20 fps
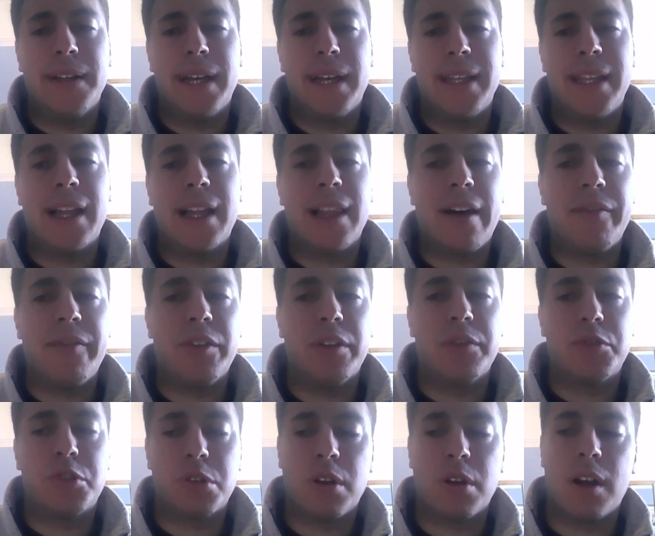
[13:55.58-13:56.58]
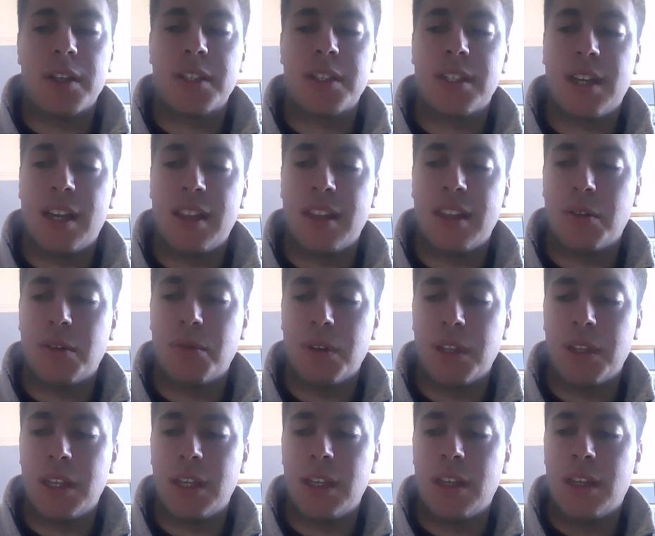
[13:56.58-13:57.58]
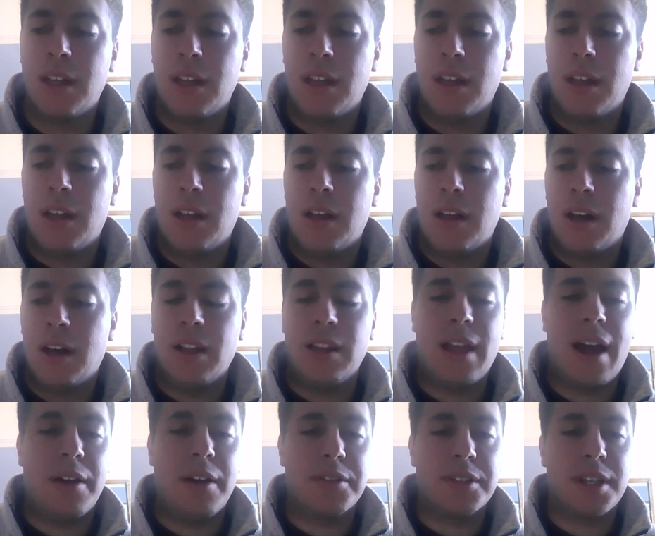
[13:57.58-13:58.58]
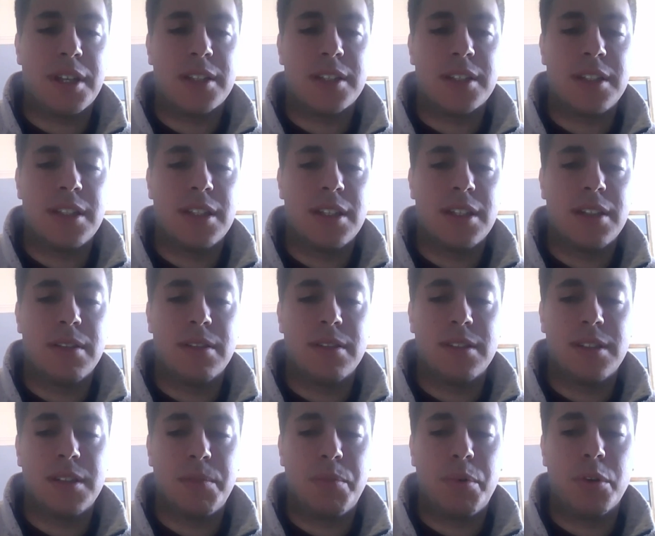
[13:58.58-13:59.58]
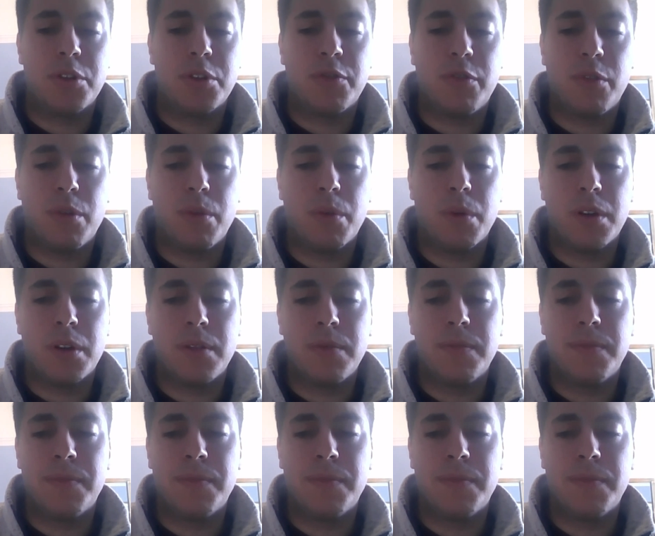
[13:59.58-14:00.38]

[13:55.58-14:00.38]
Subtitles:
and that level of trust I think really allows us to push forward,